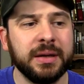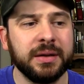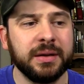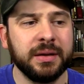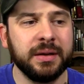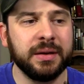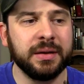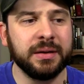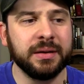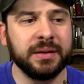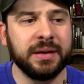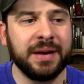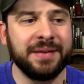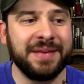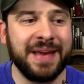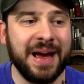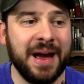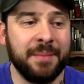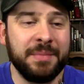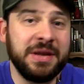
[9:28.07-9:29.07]
Uh, and
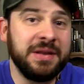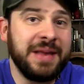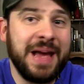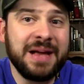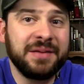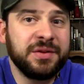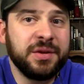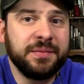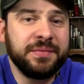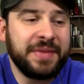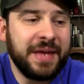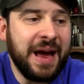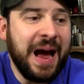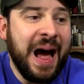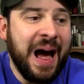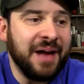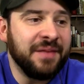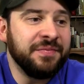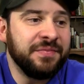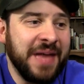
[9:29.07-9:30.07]
that, I mean, that, uh,
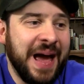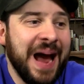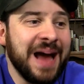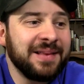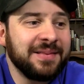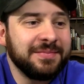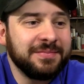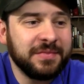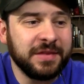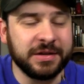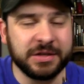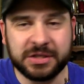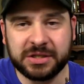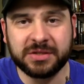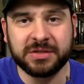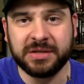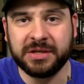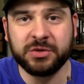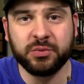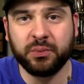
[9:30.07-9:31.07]
that
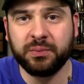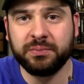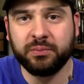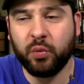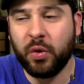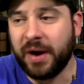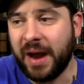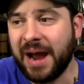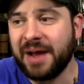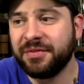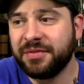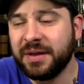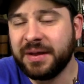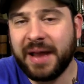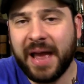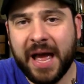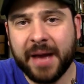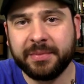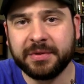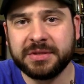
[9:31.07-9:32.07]
is, is what I think
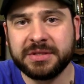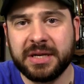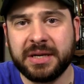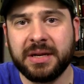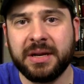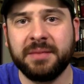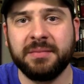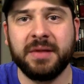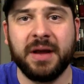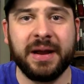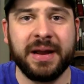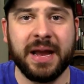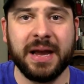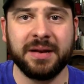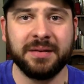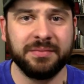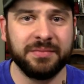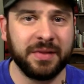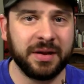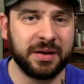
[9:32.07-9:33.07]
happens. That, and
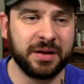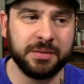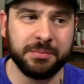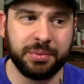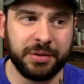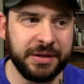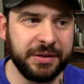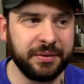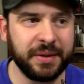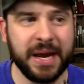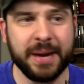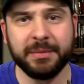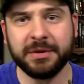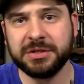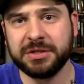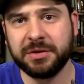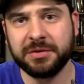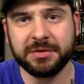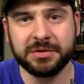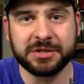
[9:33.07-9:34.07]
again, complete layman's
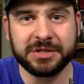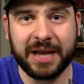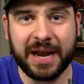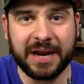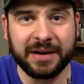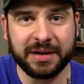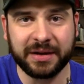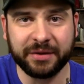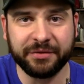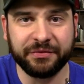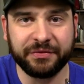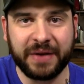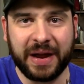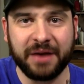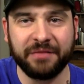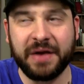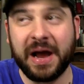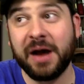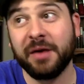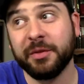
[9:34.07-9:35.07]
understanding of,
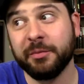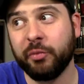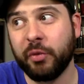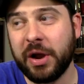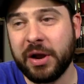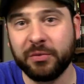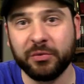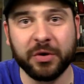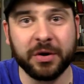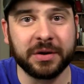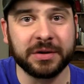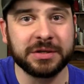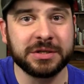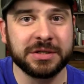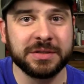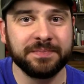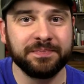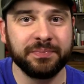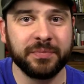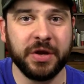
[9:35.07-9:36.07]
of how the brain works.
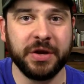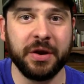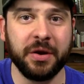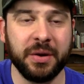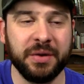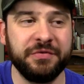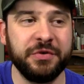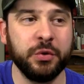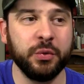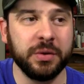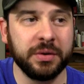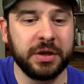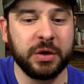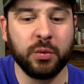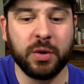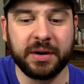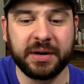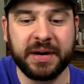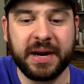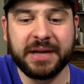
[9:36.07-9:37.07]
You know, if you really
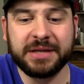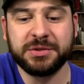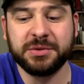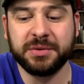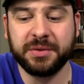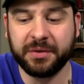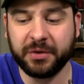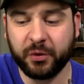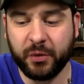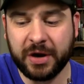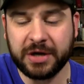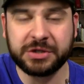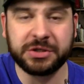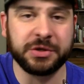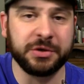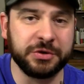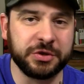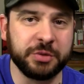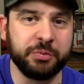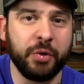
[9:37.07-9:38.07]
want an answer to the question,
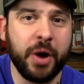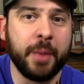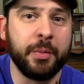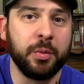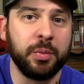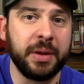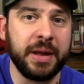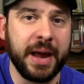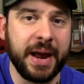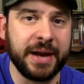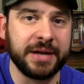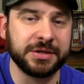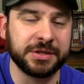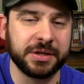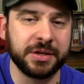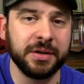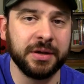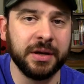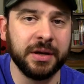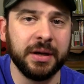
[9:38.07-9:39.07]
you should probably ask
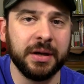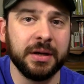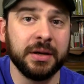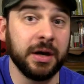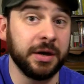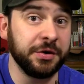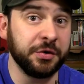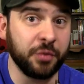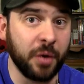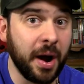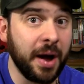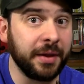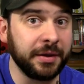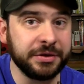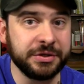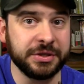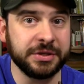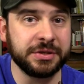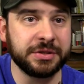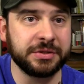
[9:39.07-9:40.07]
a
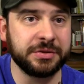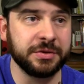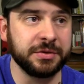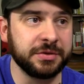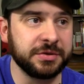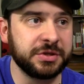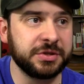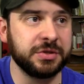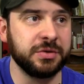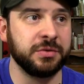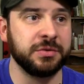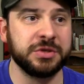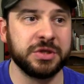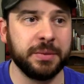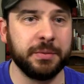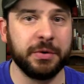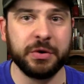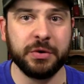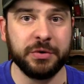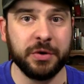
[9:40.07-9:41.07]
neurologist or, or
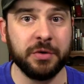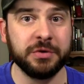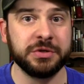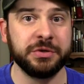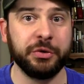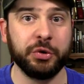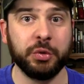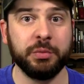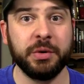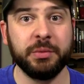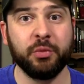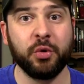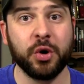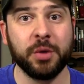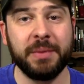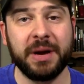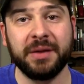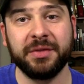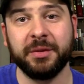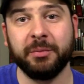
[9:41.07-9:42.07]
someone who knows a little bit more
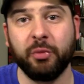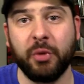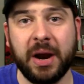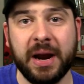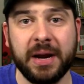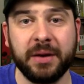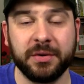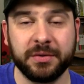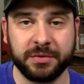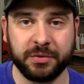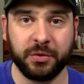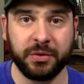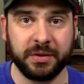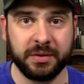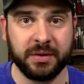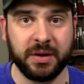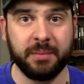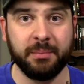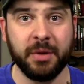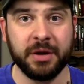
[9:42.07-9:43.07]
about the brain on, on a,
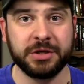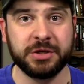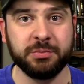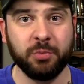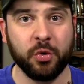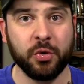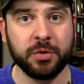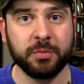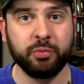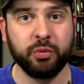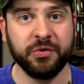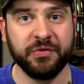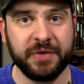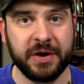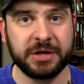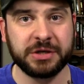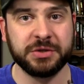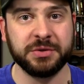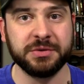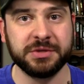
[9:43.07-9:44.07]
a much more
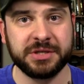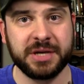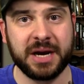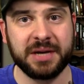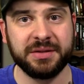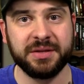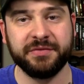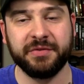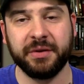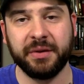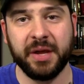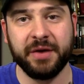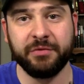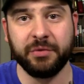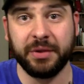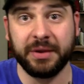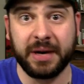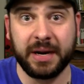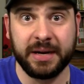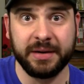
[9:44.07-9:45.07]
professional scientific level
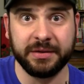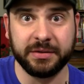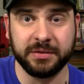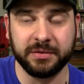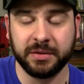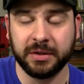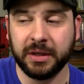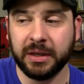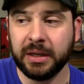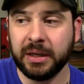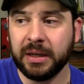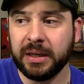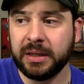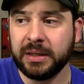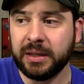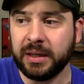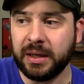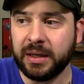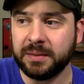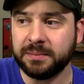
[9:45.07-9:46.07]
than I do.
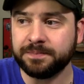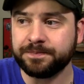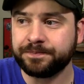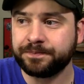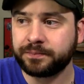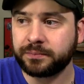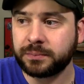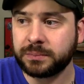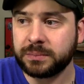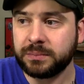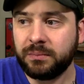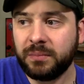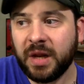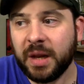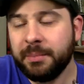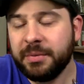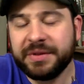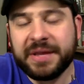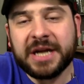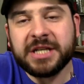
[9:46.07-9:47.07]
Um,
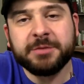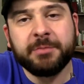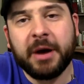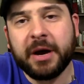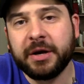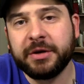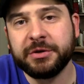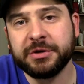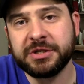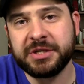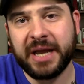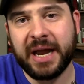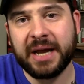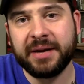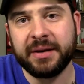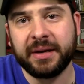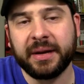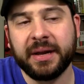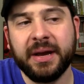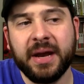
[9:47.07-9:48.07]
but that's my
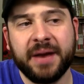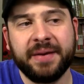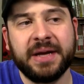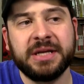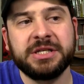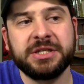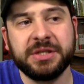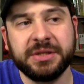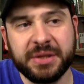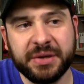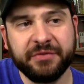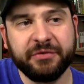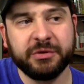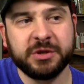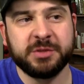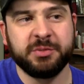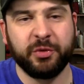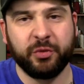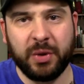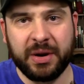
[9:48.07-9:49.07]
understanding. And that's the
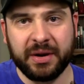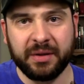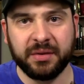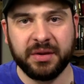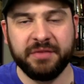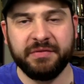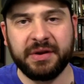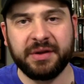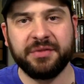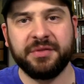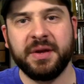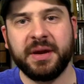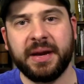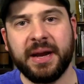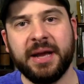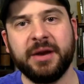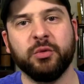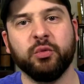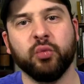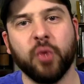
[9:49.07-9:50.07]
difference between a living thing
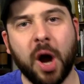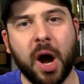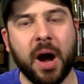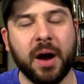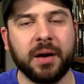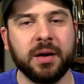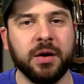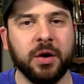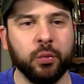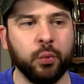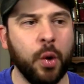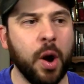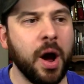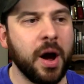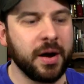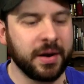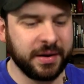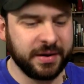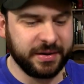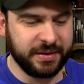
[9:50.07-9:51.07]
and a rock. A
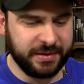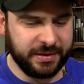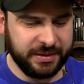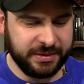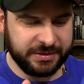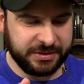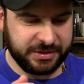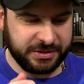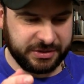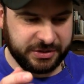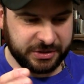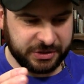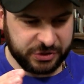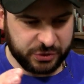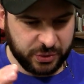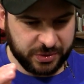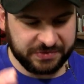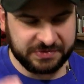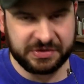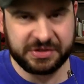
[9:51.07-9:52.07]
rock is just
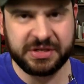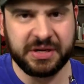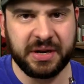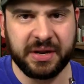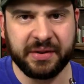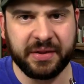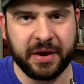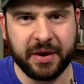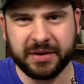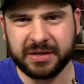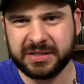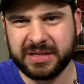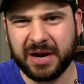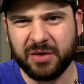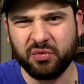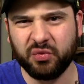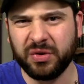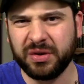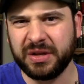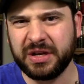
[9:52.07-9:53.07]
sort of sitting there, it's
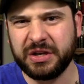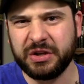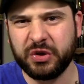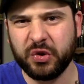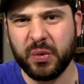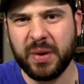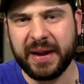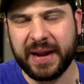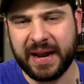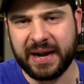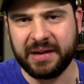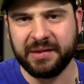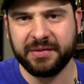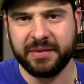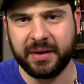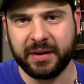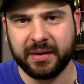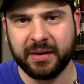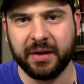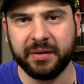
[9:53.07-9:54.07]
not really doing
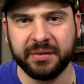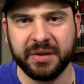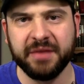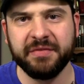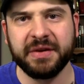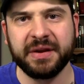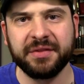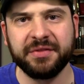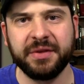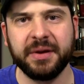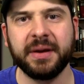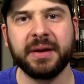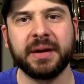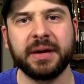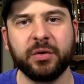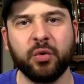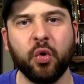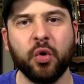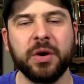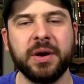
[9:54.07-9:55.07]
anything. A living thing,
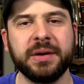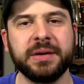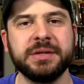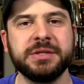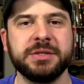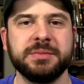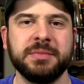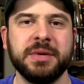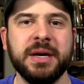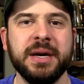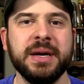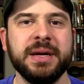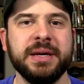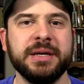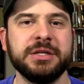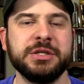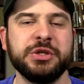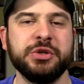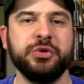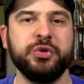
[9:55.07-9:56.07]
an organism,
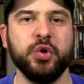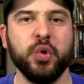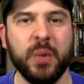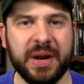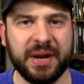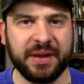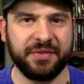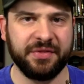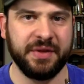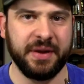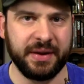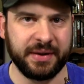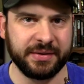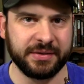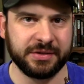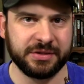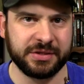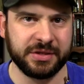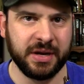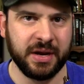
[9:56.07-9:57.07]
is doing
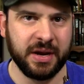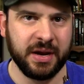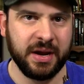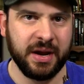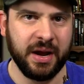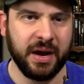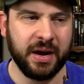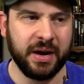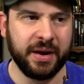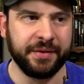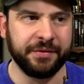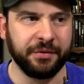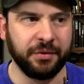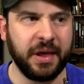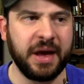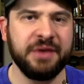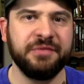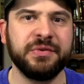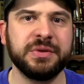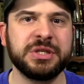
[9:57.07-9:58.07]
things. Uh,
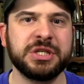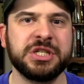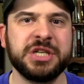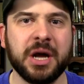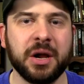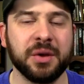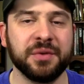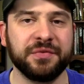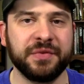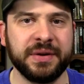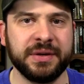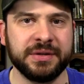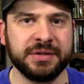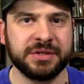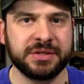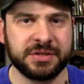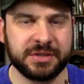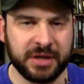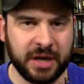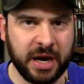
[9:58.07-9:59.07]
life itself
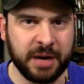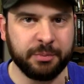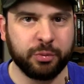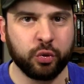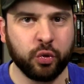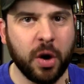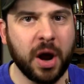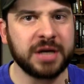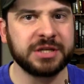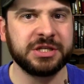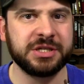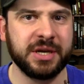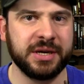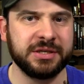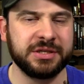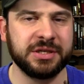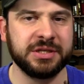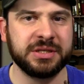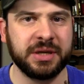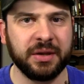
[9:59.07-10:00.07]
is a
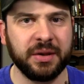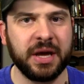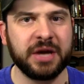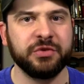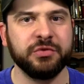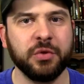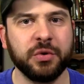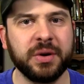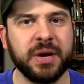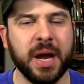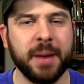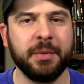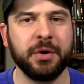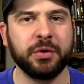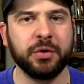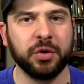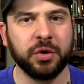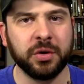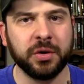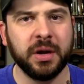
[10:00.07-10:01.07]
process, it's an
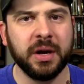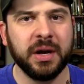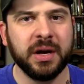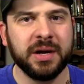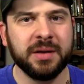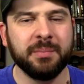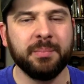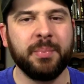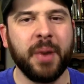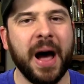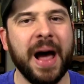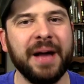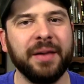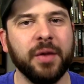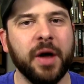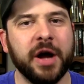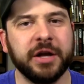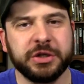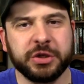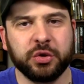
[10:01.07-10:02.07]
electrochemical,
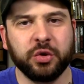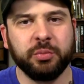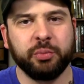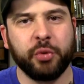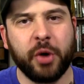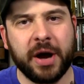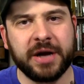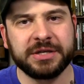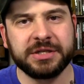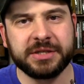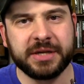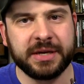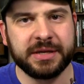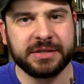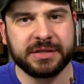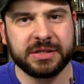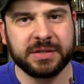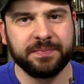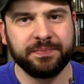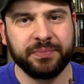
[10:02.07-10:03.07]
biological process.